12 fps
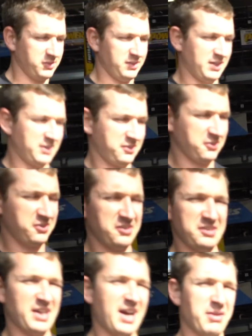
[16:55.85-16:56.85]
in these because
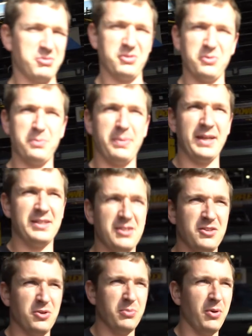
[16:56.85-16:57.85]
it's absolute pig to
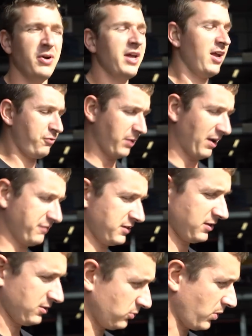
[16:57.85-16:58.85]
do, but if we have
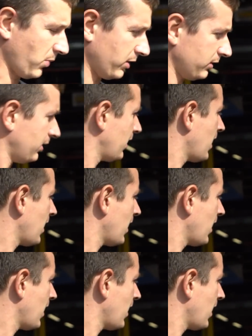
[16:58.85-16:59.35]
to, we will.